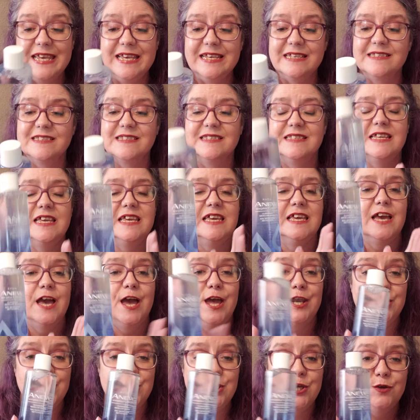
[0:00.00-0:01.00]
is the
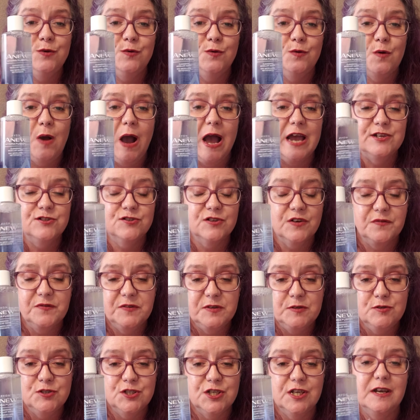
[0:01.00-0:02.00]
Anew Hydra
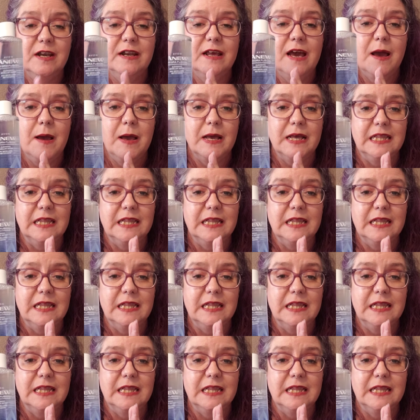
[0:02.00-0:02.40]
Fusion